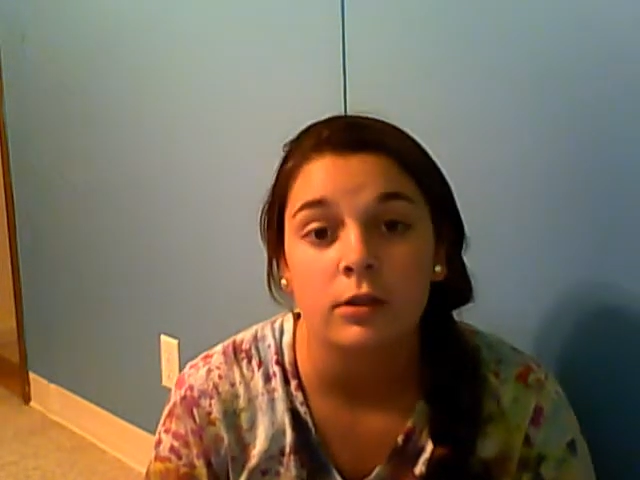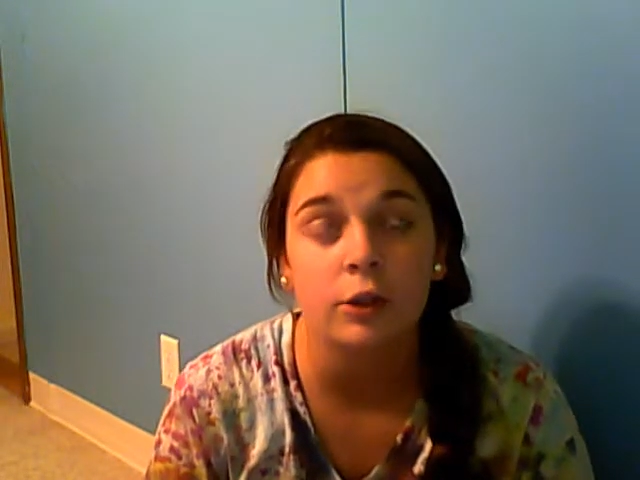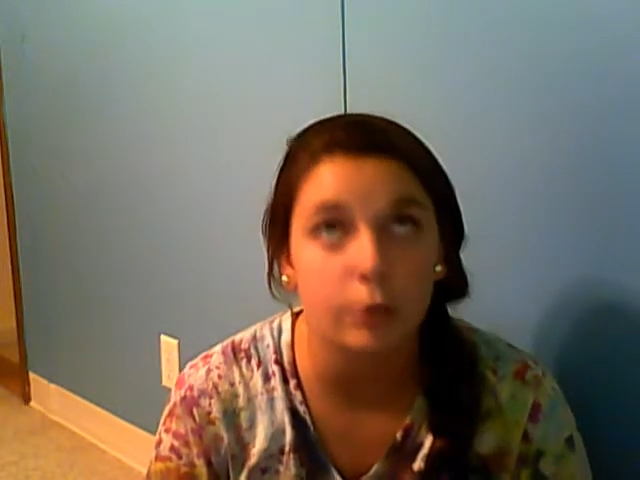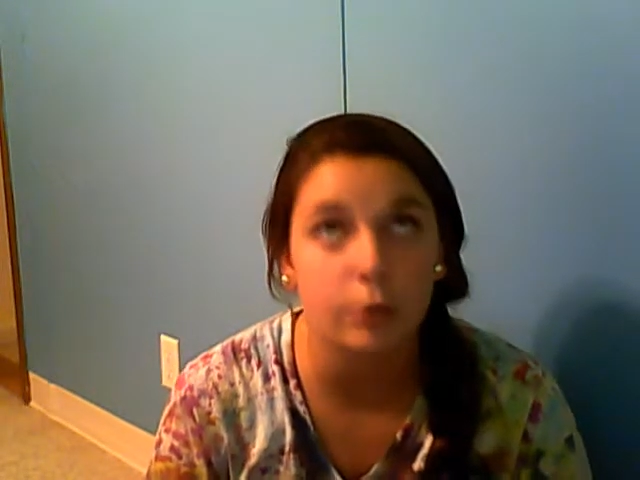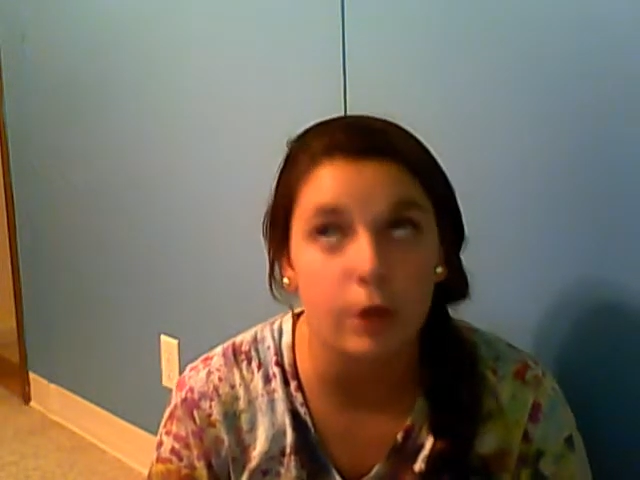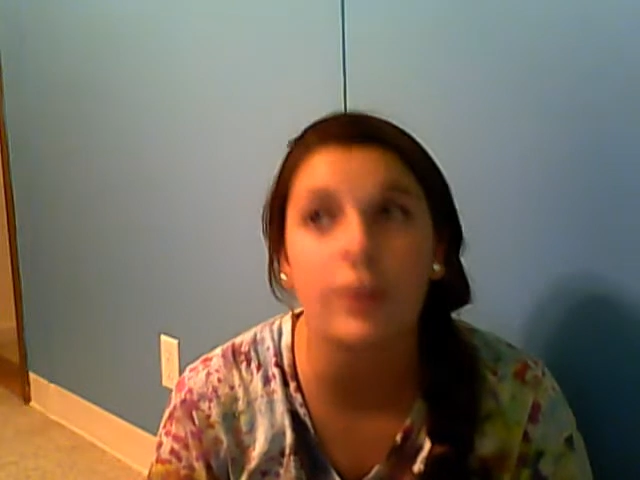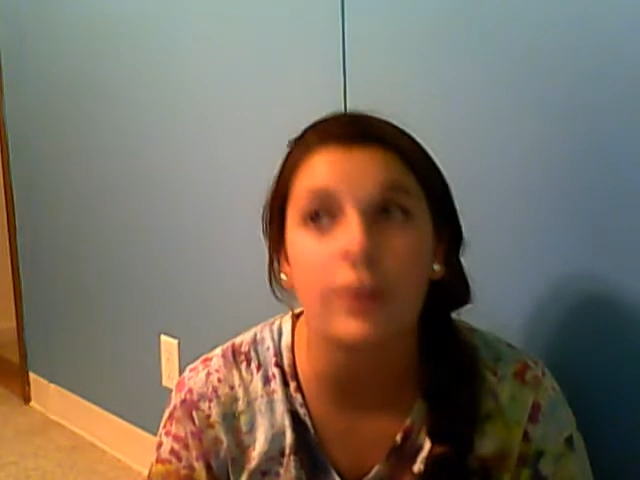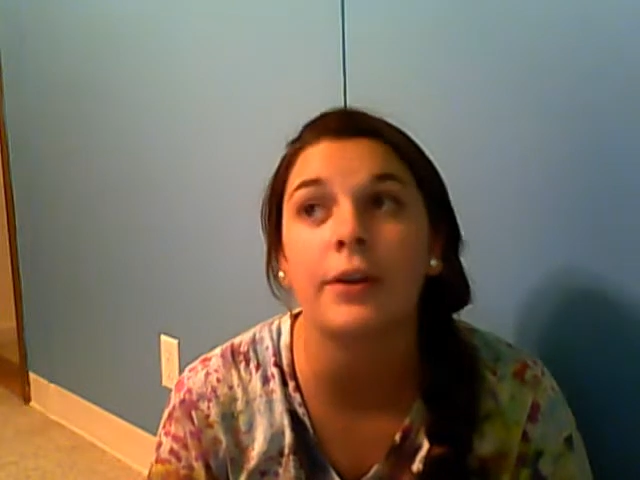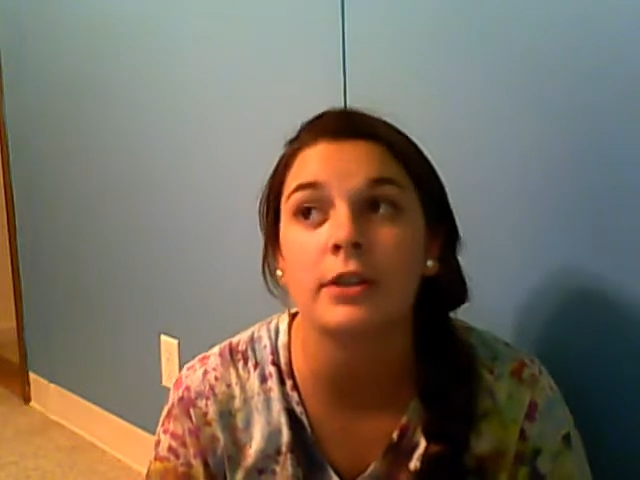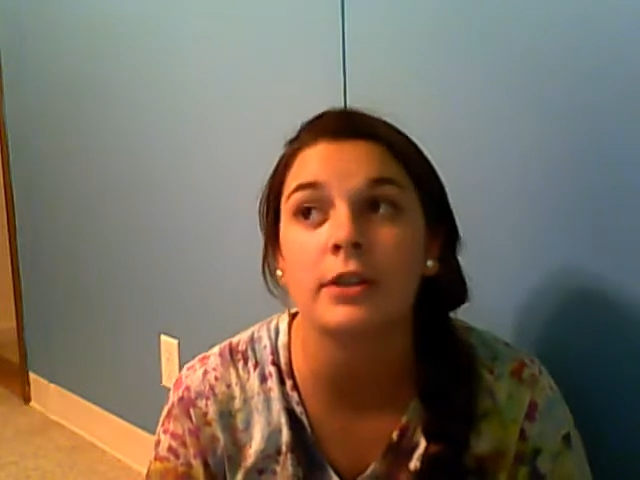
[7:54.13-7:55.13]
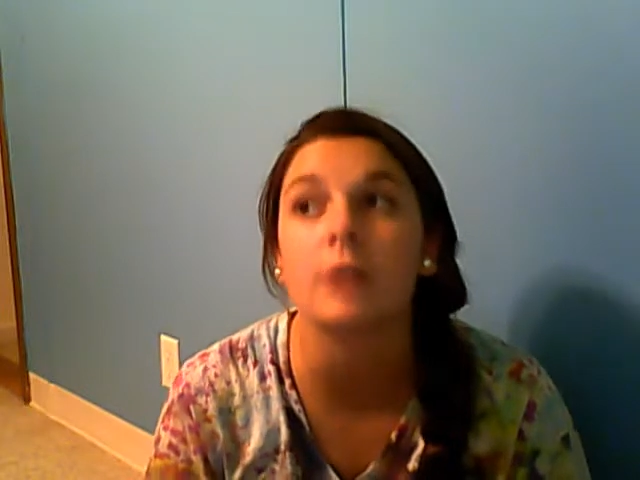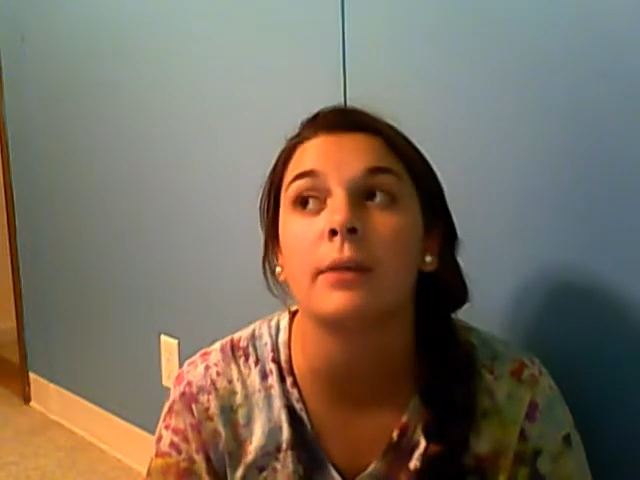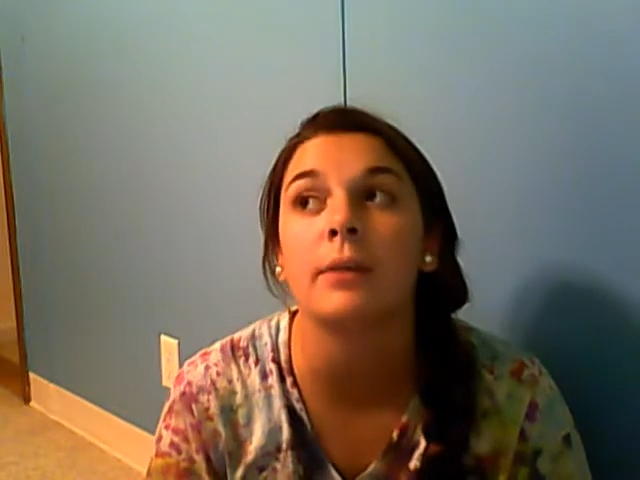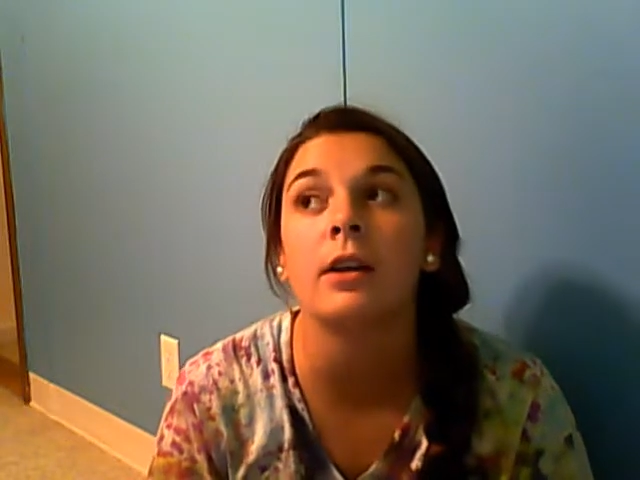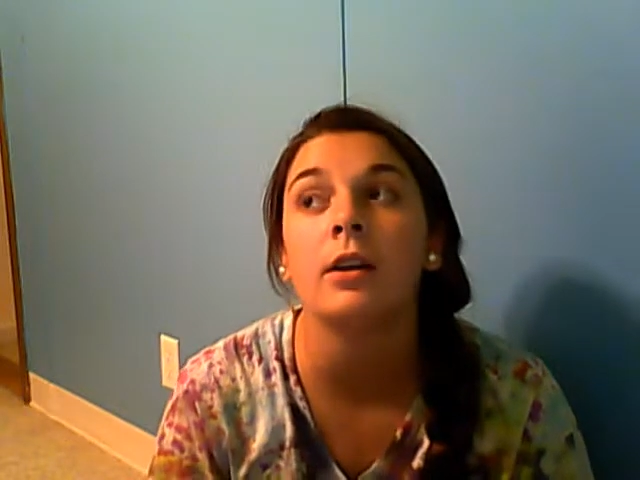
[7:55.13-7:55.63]
you know that it's going to
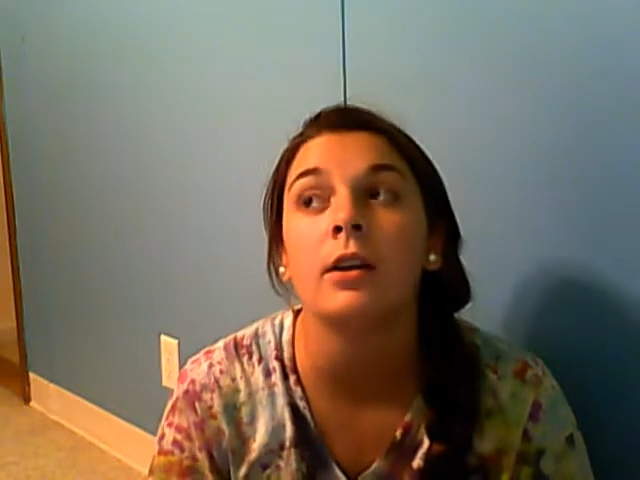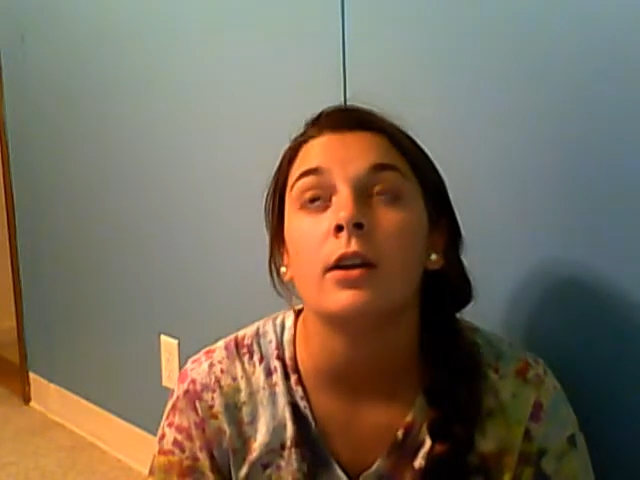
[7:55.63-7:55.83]
be